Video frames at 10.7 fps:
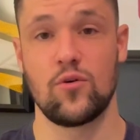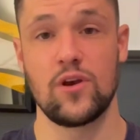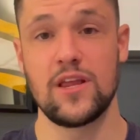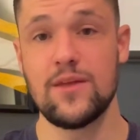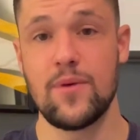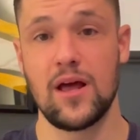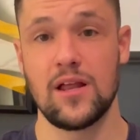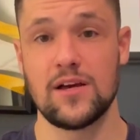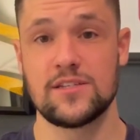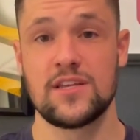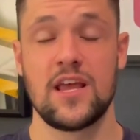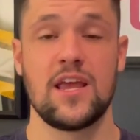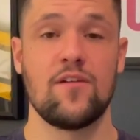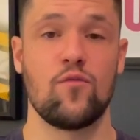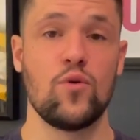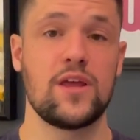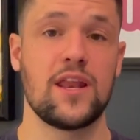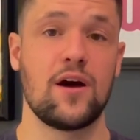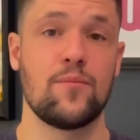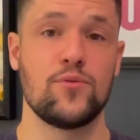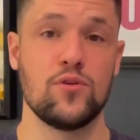or email us if we can
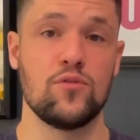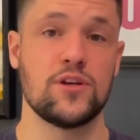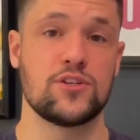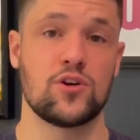help you get